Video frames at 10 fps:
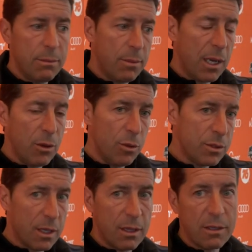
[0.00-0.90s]
by
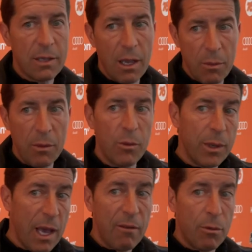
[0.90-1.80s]
losing this game, maybe
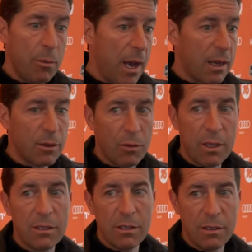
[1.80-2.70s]
we have them back the
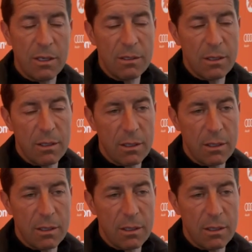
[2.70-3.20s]
rest of the season.